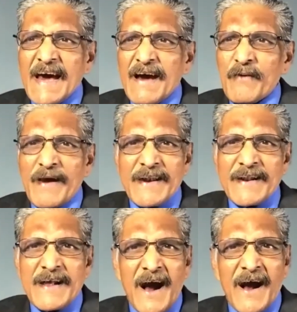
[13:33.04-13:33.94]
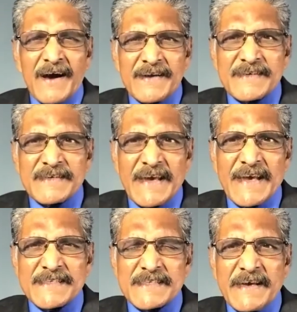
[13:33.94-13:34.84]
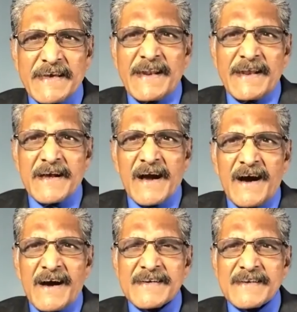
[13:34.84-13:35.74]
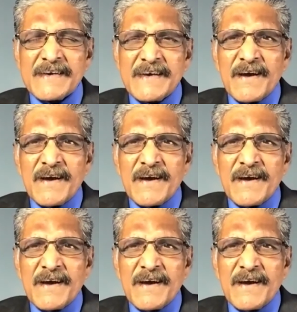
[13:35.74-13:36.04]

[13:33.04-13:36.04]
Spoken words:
When God is a healing God,